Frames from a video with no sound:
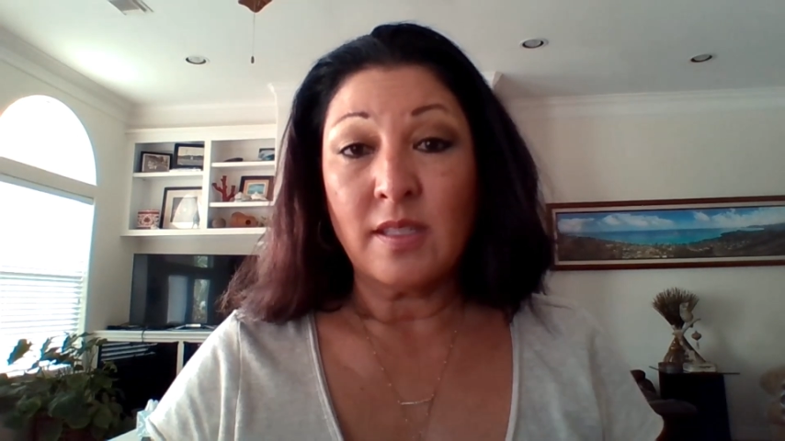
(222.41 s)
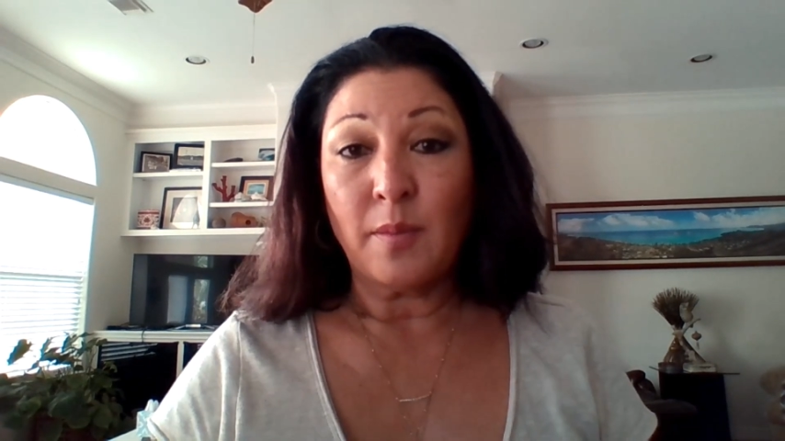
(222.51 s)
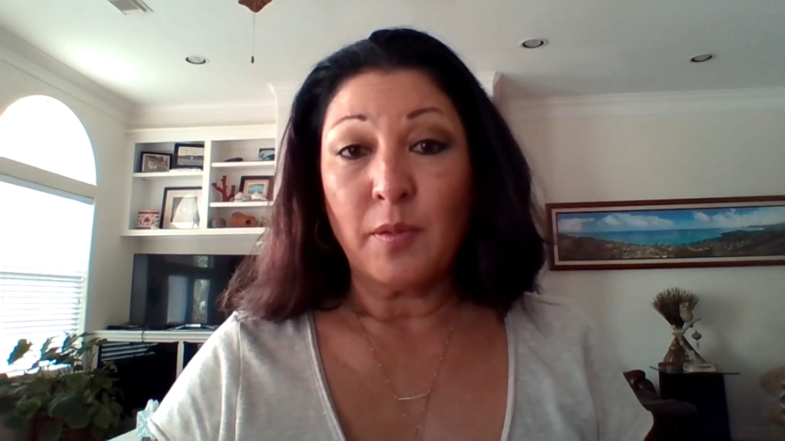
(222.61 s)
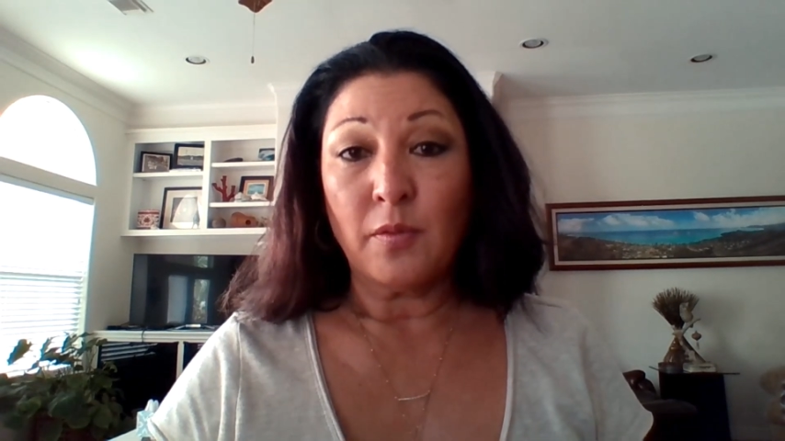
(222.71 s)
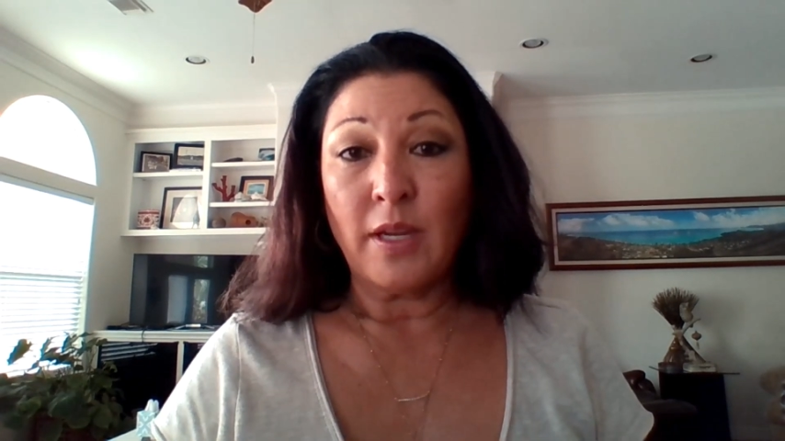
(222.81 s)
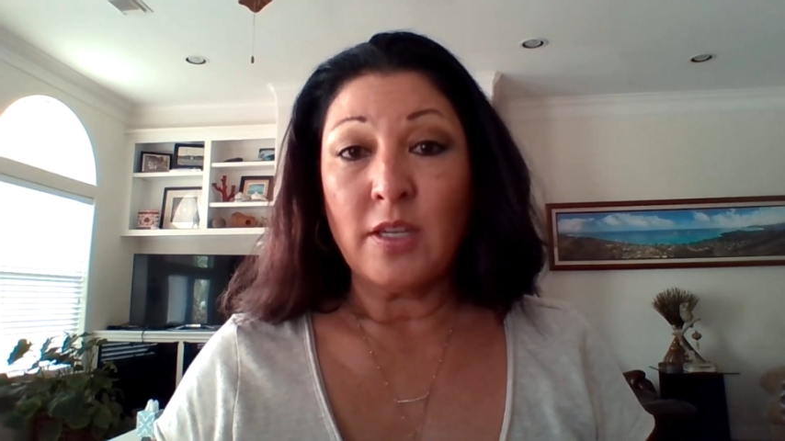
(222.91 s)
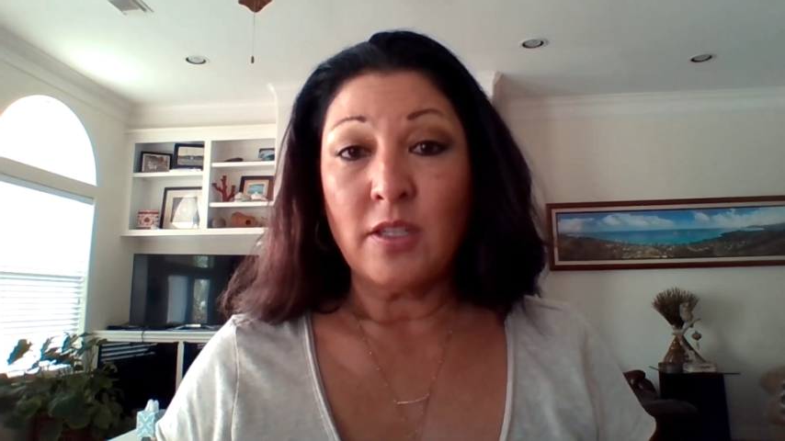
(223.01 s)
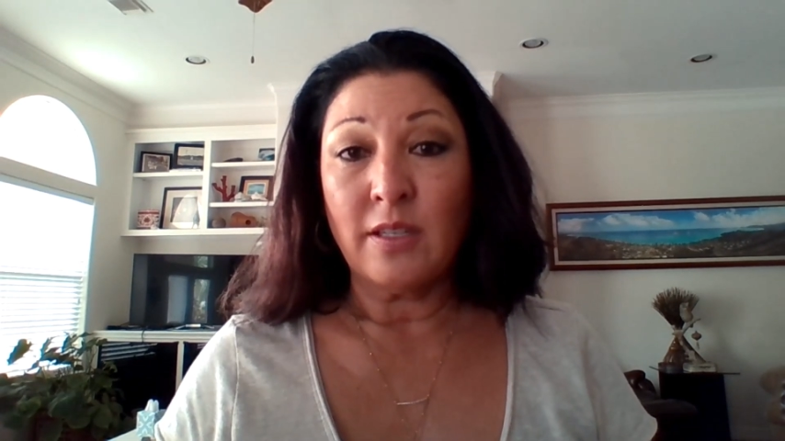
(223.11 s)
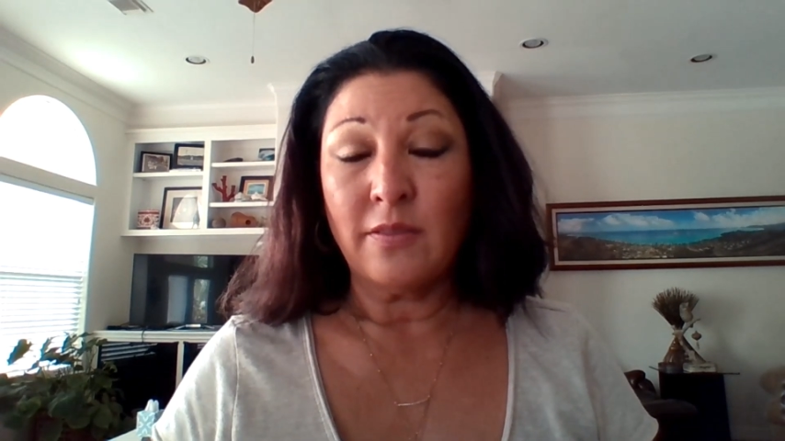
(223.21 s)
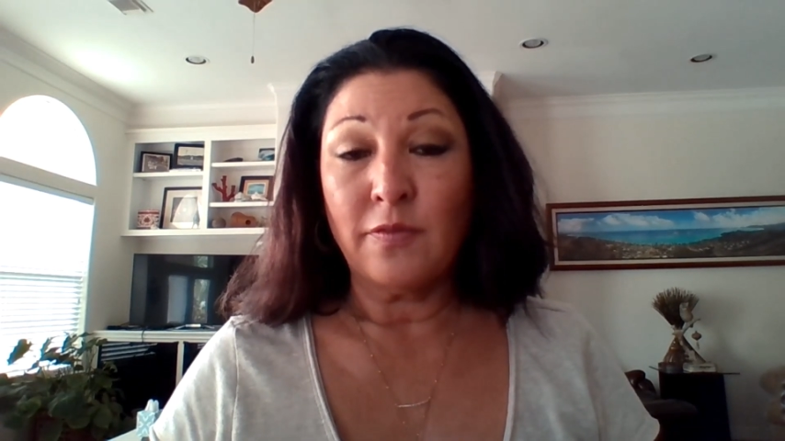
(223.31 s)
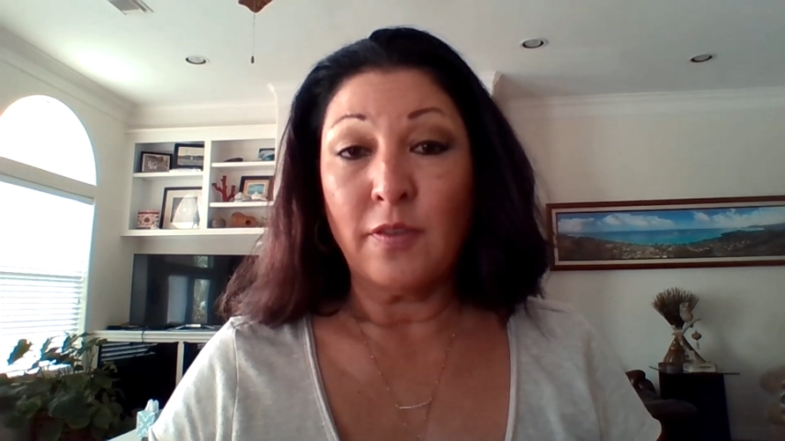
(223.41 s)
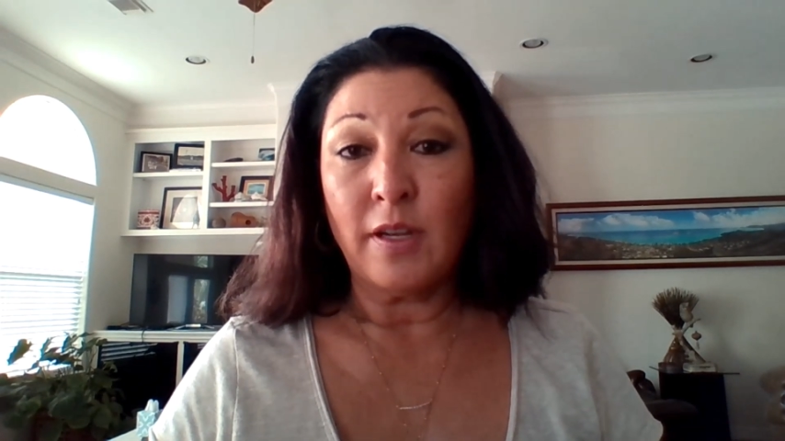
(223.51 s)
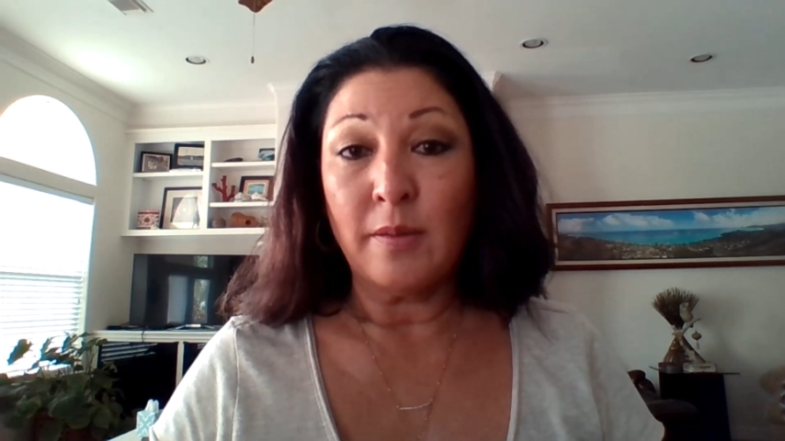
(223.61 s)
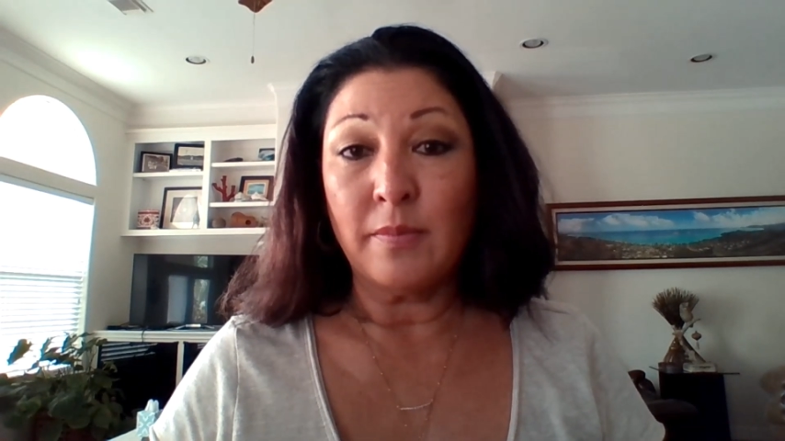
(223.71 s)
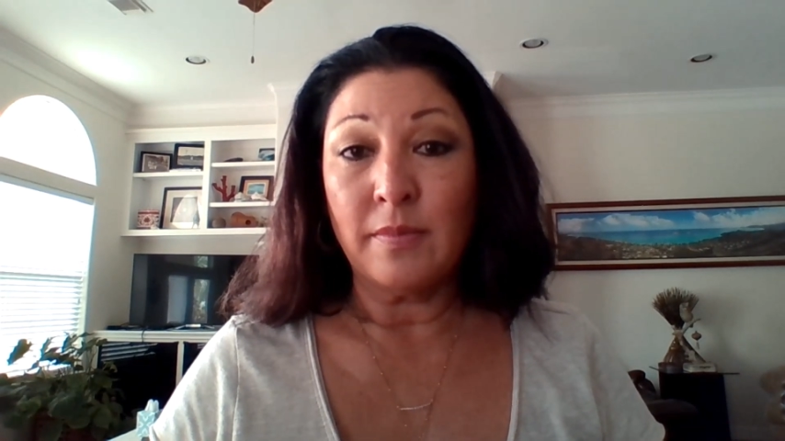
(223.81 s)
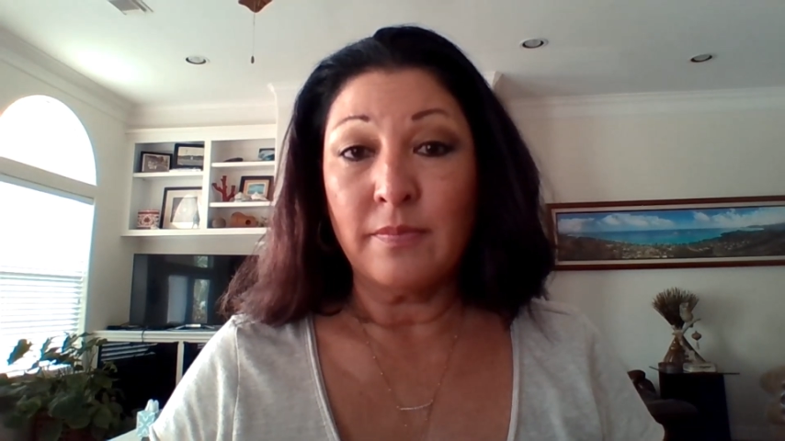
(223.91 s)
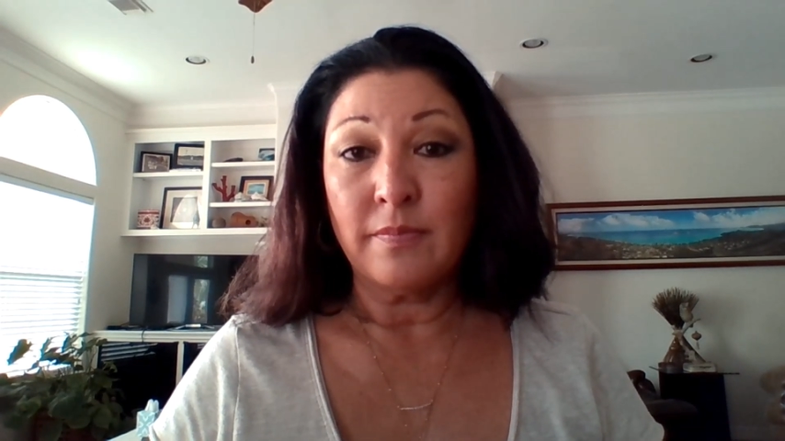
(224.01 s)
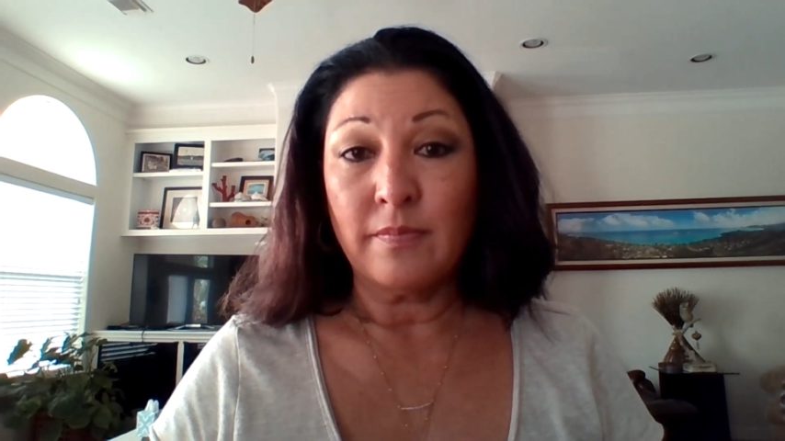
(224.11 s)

separation from